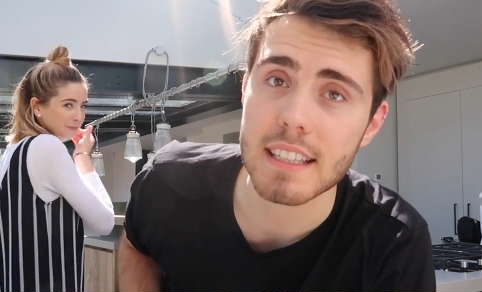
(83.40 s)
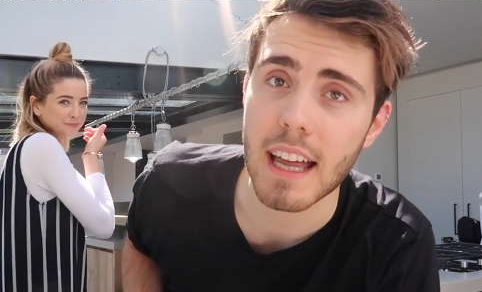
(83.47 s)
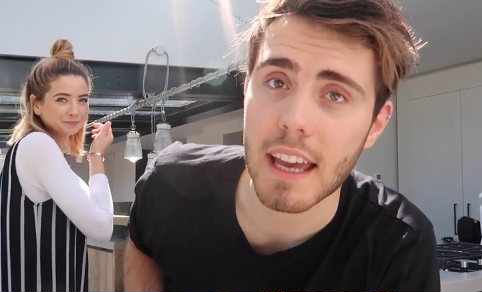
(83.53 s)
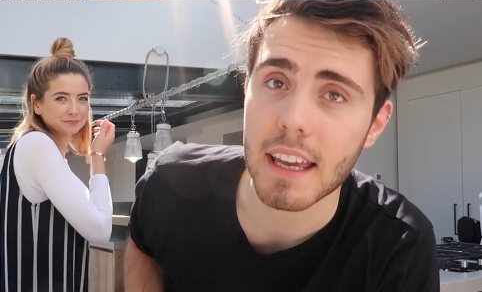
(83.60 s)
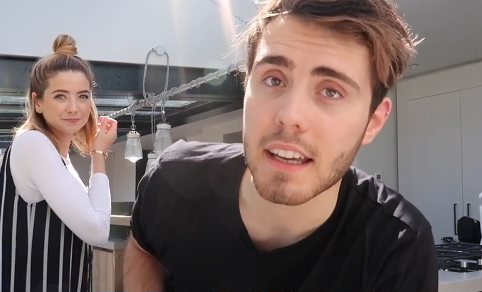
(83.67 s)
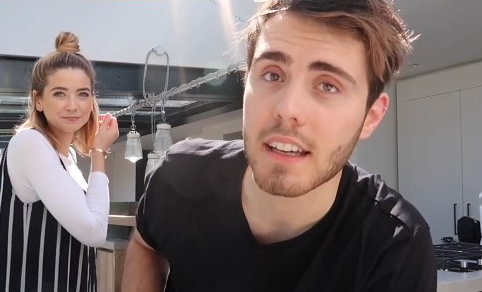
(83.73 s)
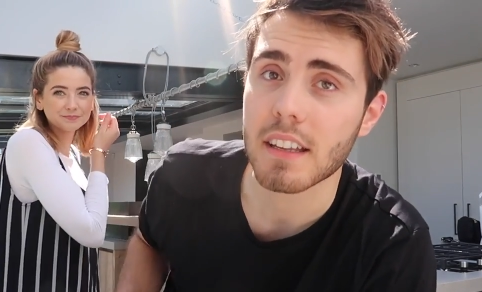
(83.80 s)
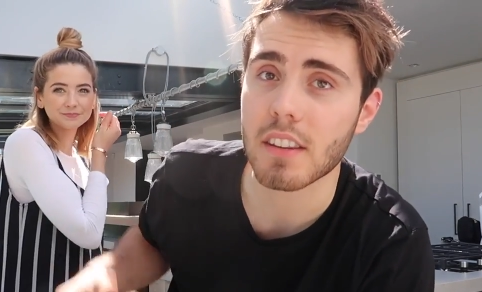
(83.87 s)

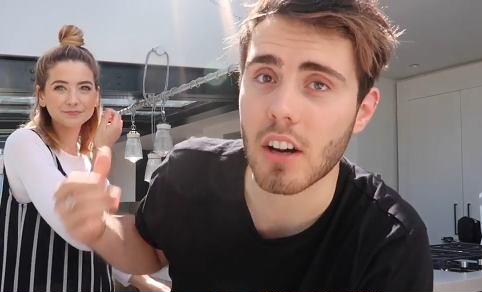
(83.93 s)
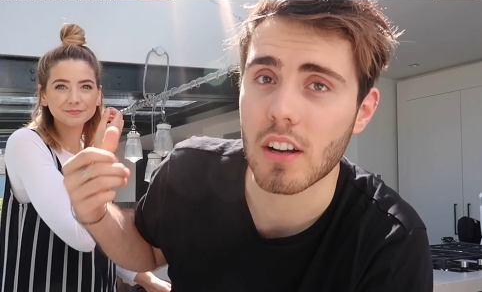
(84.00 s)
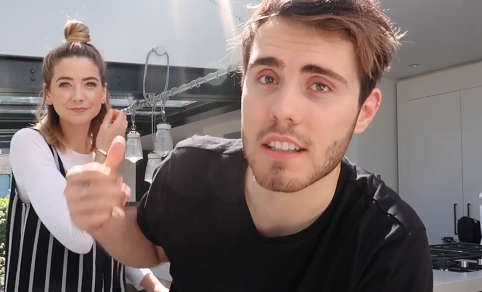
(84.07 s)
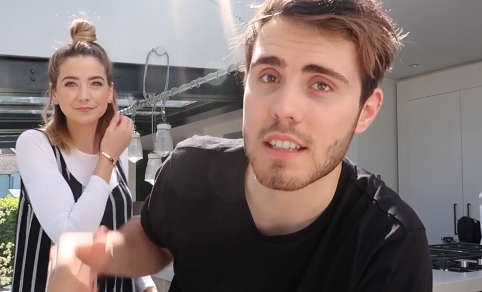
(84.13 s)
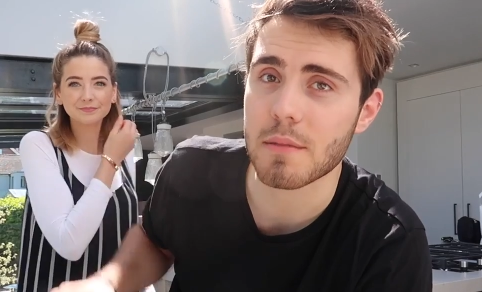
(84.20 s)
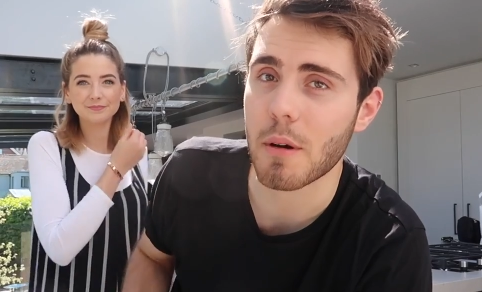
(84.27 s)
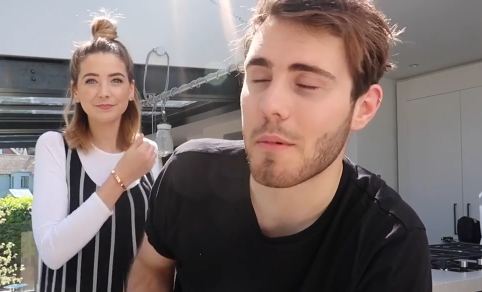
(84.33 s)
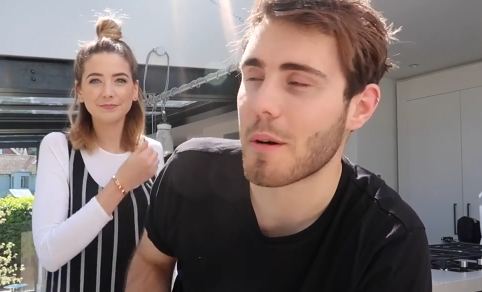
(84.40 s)
Speaker 1: today.
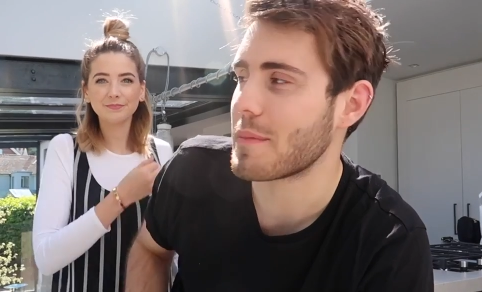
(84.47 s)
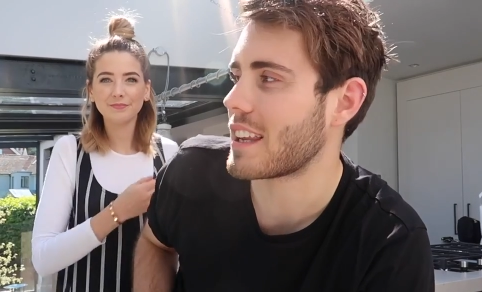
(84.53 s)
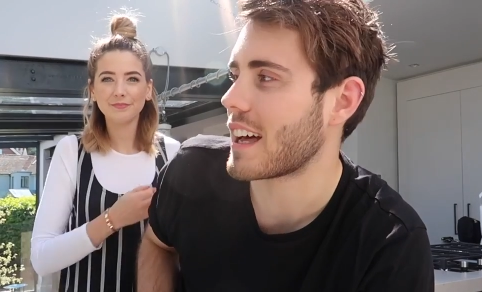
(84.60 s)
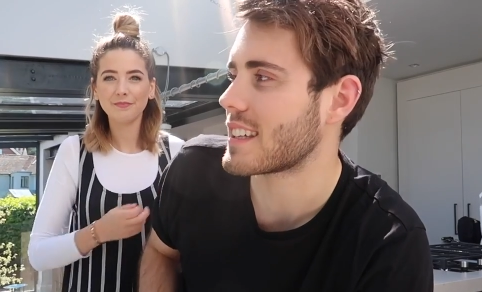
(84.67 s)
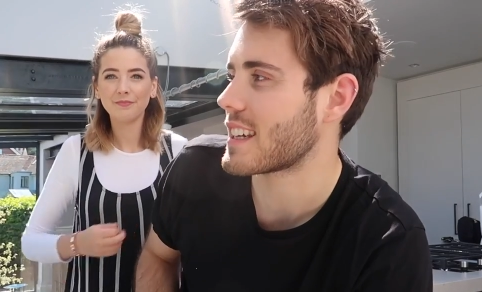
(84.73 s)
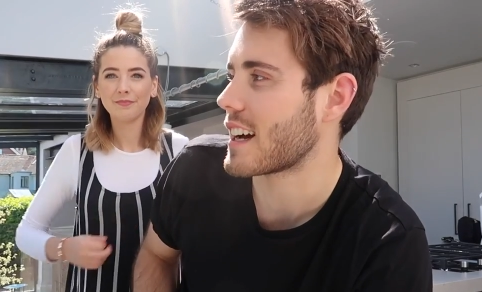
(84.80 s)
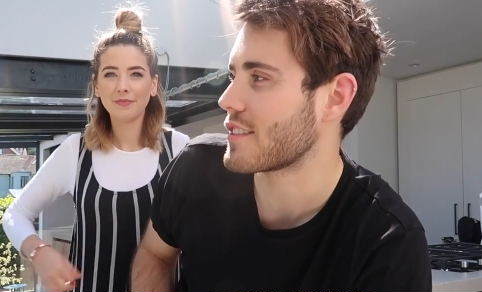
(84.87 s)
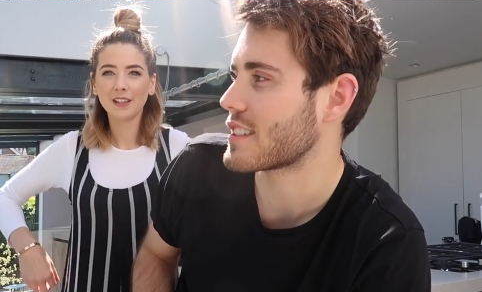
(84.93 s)
Nala's at my mum and
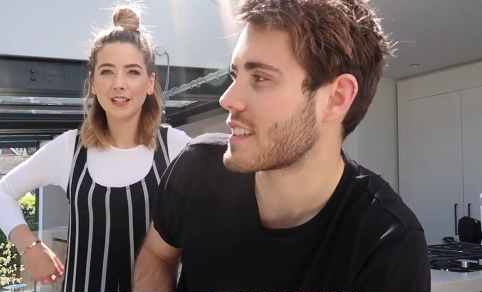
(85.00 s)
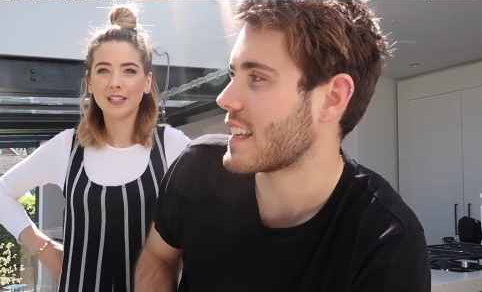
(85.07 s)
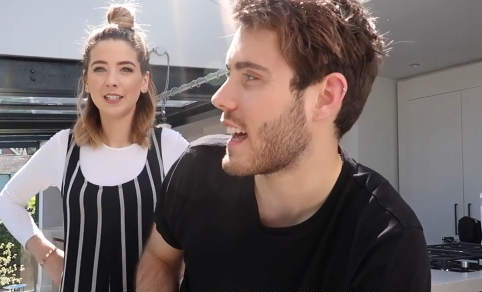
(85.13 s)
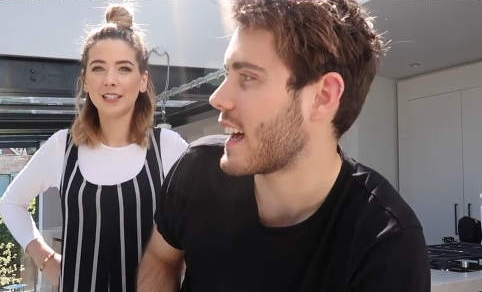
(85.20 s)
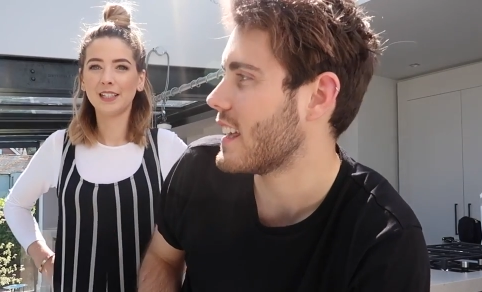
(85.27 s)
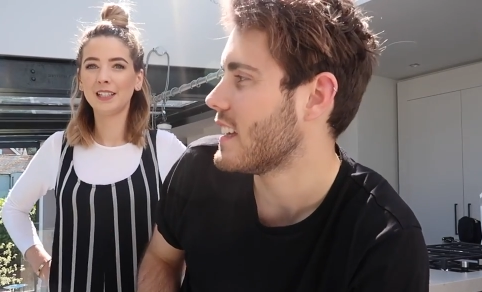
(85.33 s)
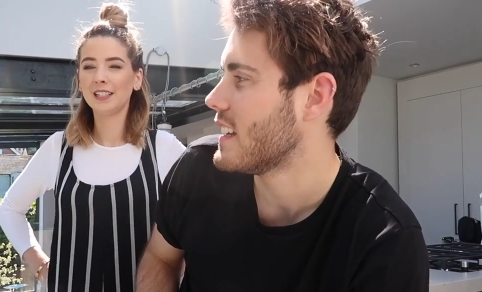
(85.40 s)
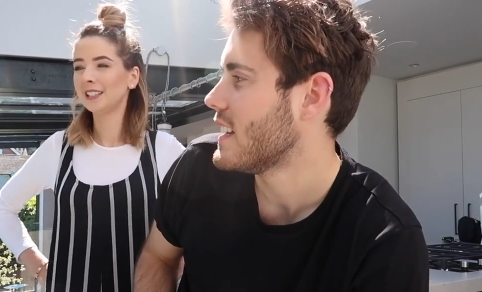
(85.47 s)
dad's house
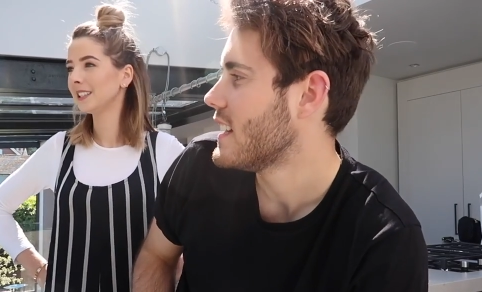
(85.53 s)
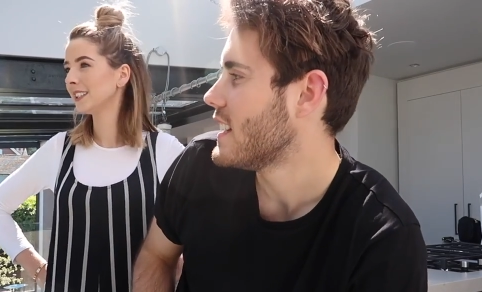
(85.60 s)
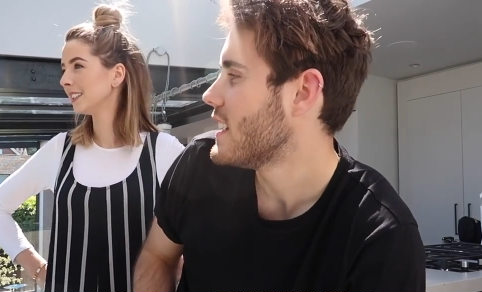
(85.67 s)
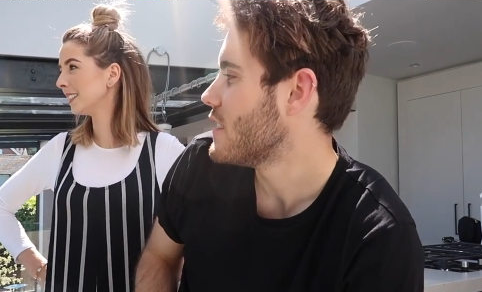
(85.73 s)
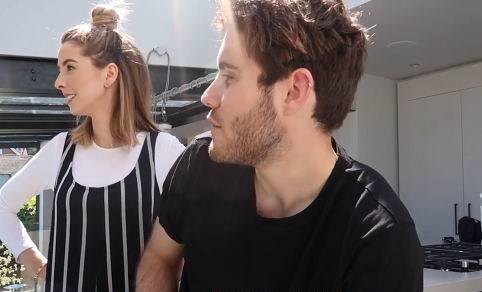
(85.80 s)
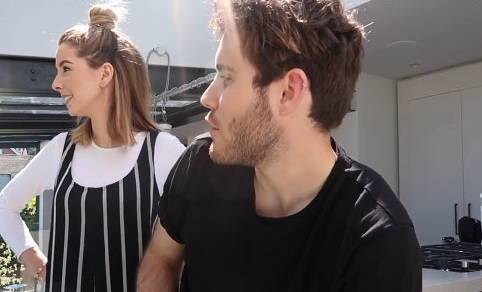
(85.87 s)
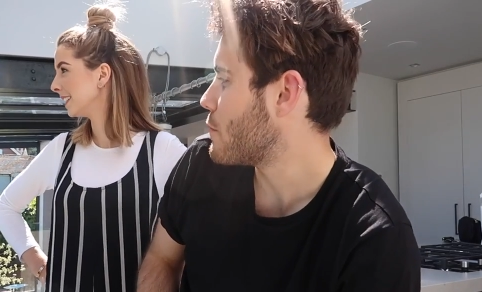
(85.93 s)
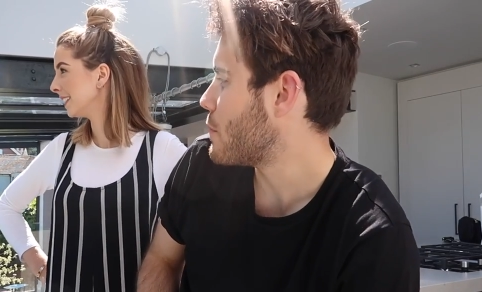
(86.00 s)
today
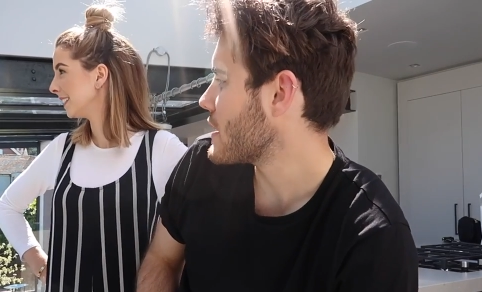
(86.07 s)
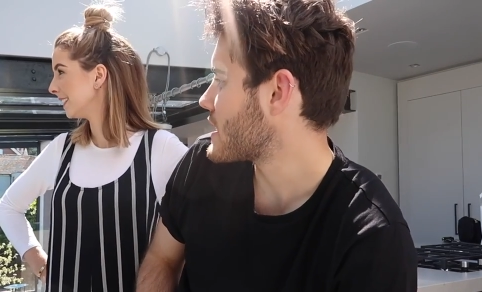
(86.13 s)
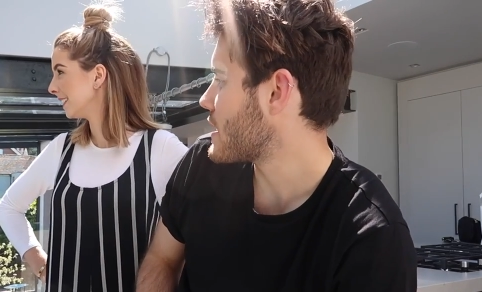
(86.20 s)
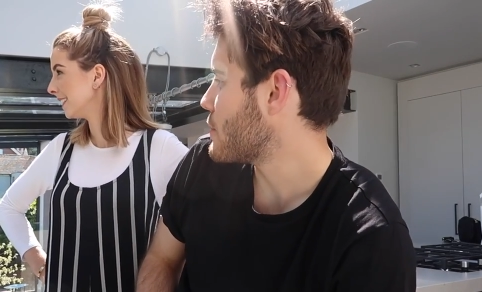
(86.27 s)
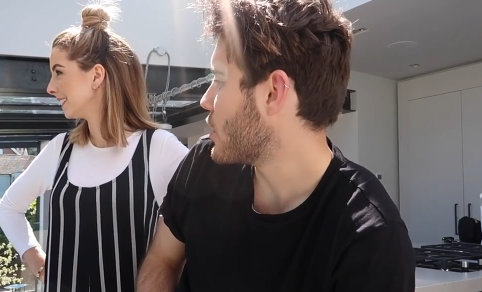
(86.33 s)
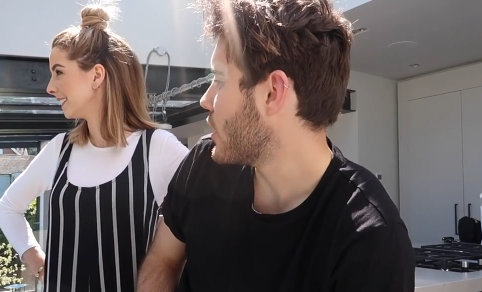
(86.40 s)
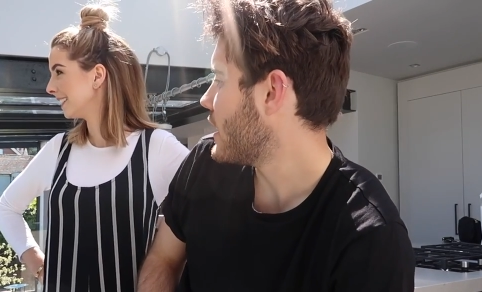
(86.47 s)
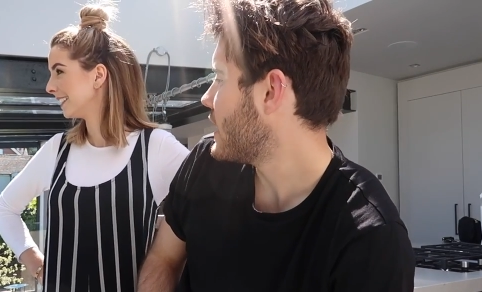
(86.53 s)
with
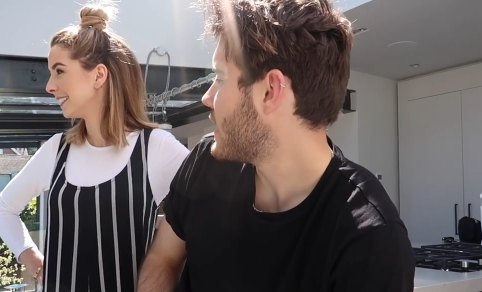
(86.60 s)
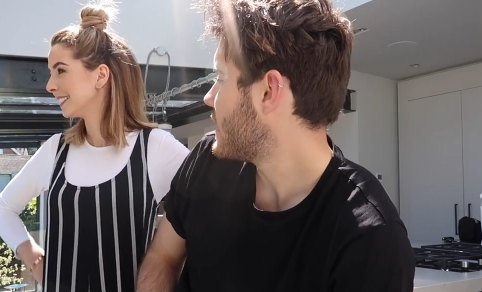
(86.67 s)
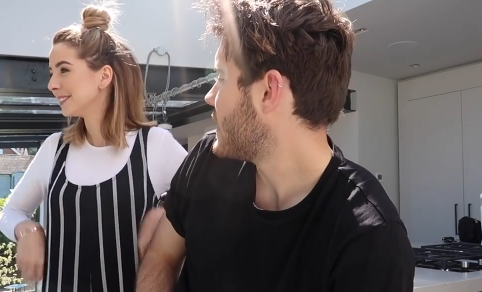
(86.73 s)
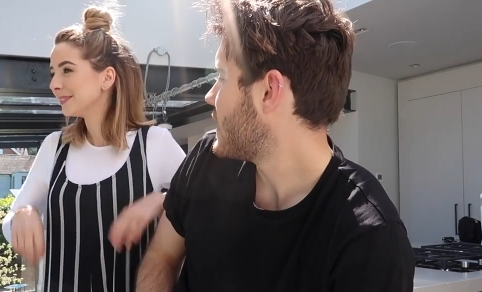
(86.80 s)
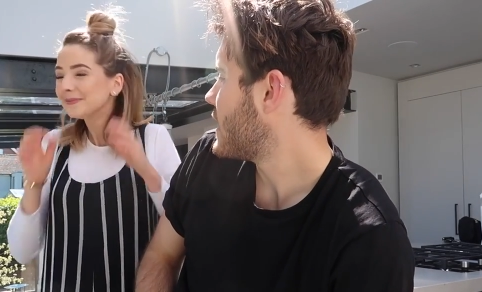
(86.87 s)
Buzzy Boy.